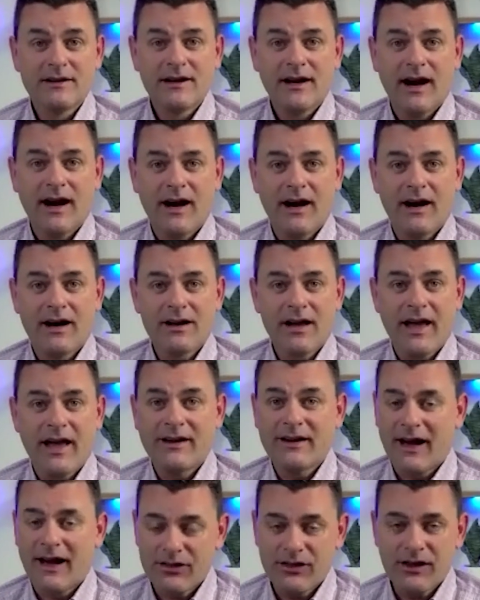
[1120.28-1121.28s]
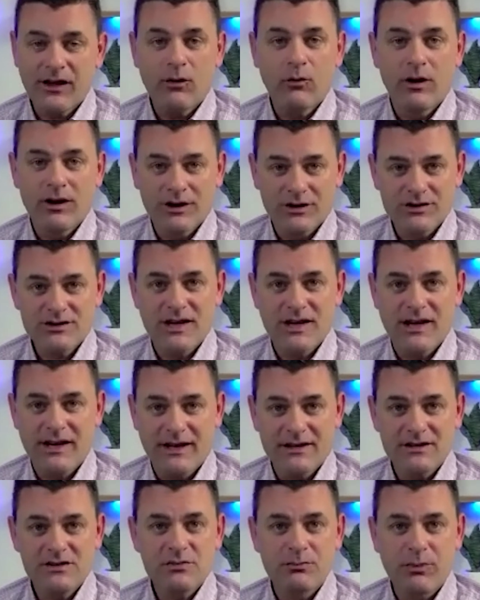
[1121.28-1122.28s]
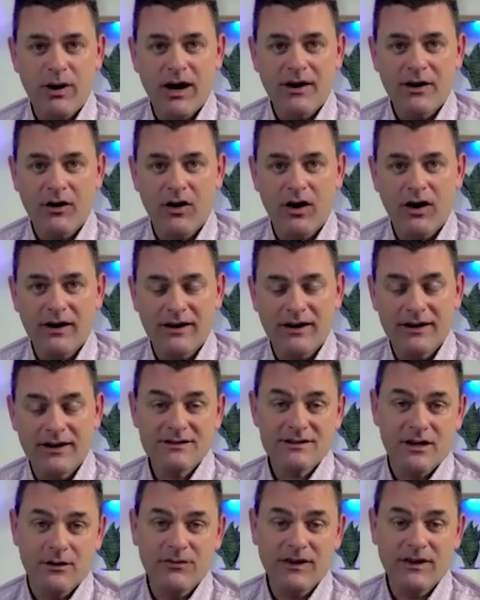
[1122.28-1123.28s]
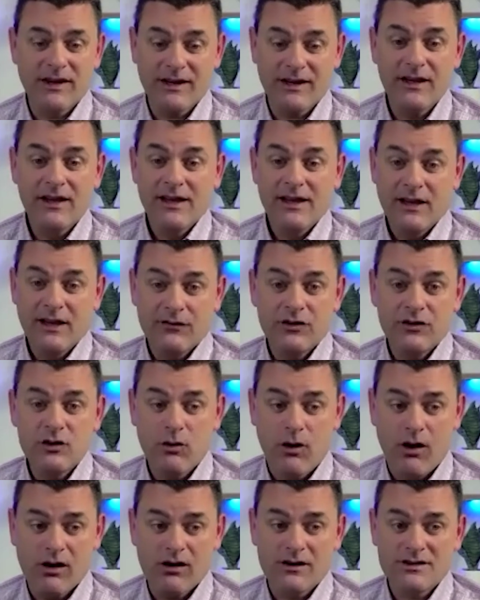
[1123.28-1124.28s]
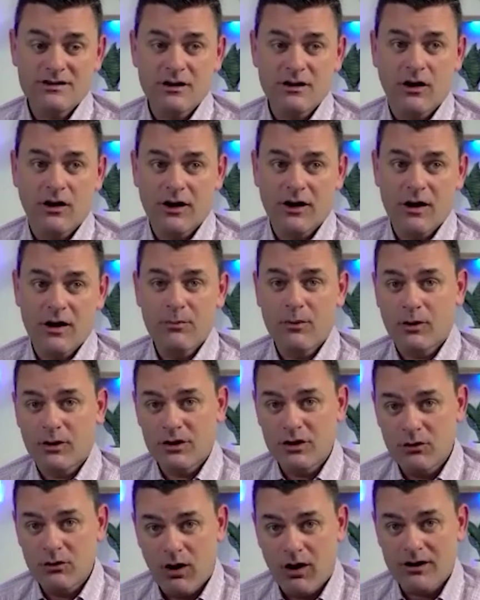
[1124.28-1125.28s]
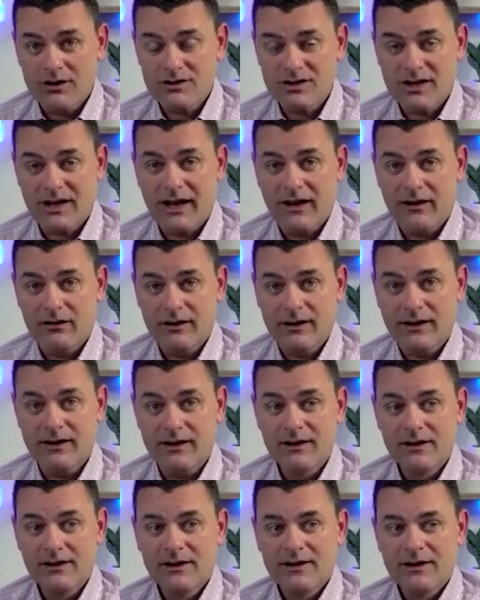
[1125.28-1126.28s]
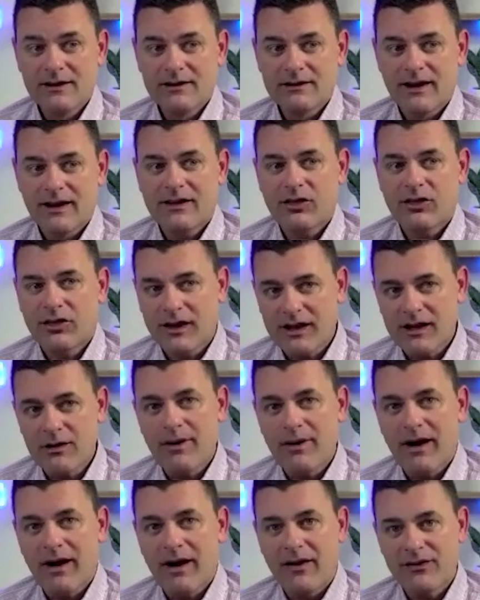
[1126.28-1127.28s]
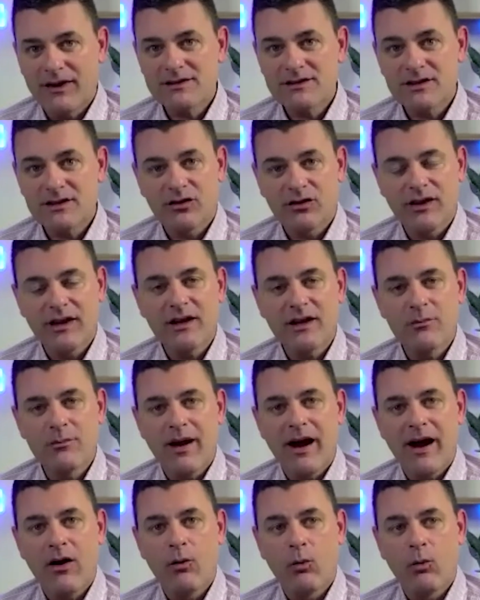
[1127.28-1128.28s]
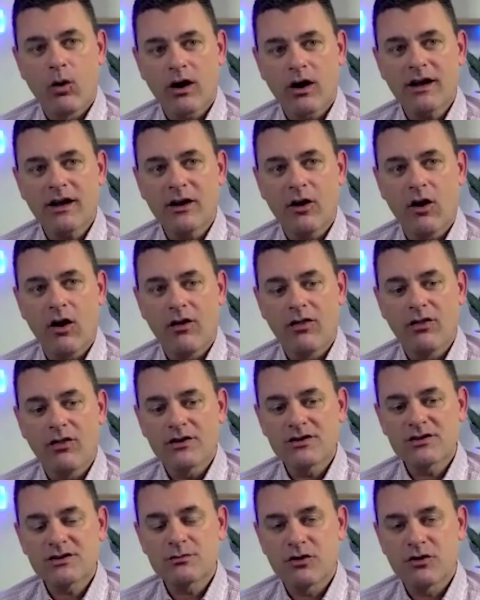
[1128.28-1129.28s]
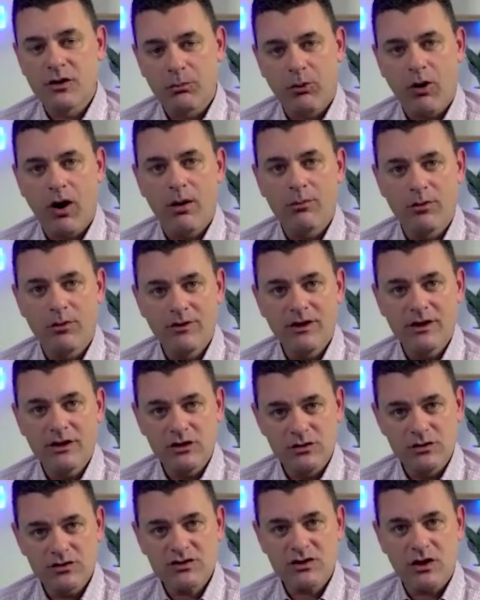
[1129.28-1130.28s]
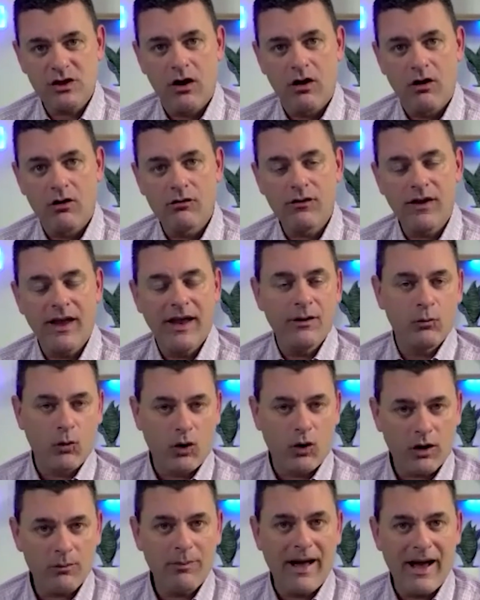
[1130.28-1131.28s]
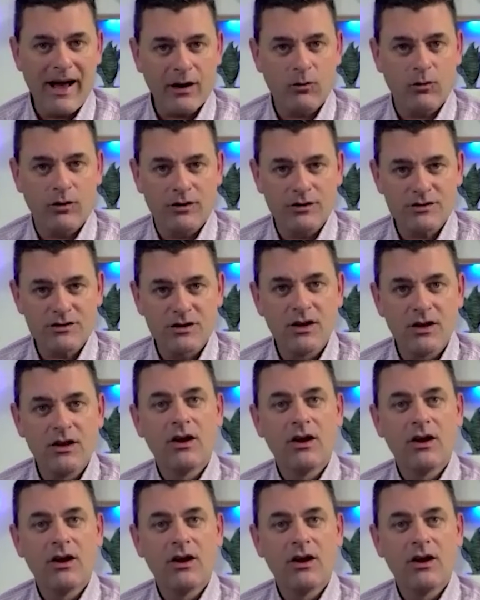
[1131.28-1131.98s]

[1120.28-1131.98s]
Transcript: Uh, and I think what you're saying is spot on. And it's something, if you are a startup or you are scaling, like think about this and think about working on the, the problem that you solve and work backwards,